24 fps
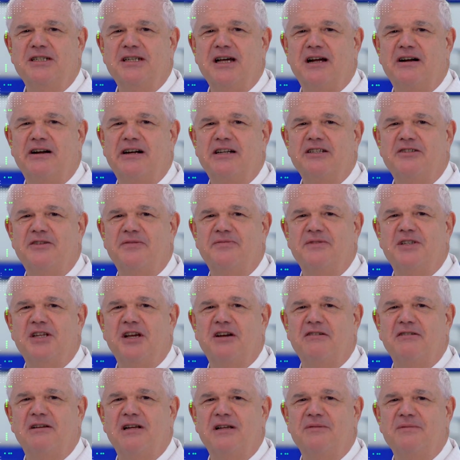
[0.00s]
Director of
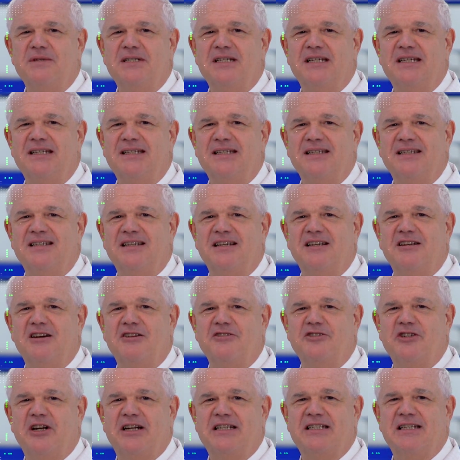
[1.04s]
Tioga Limited, a
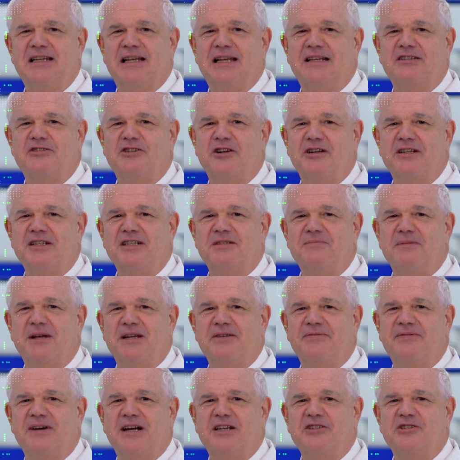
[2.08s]
contract electronics
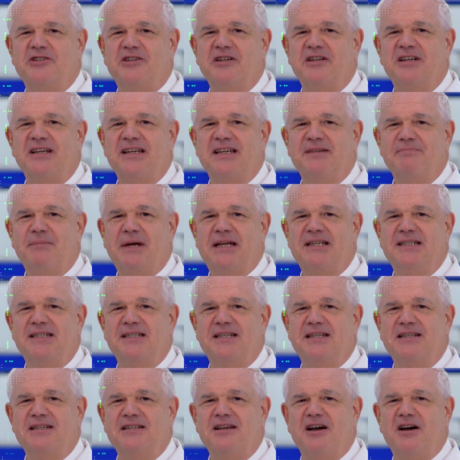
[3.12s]
manufacturer
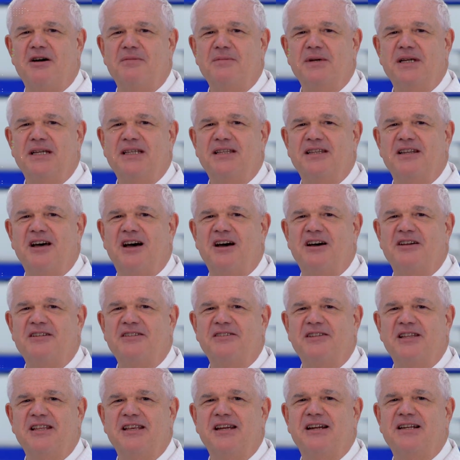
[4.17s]
based in Derby in the
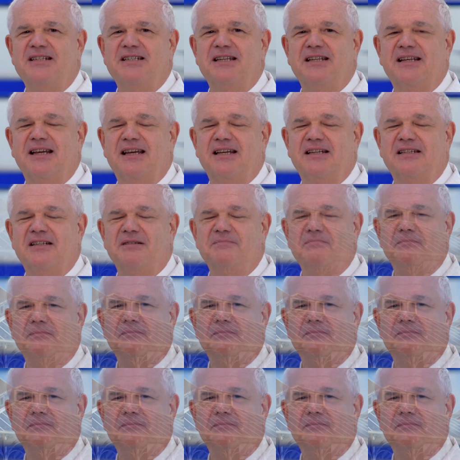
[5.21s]
heart of the United Kingdom.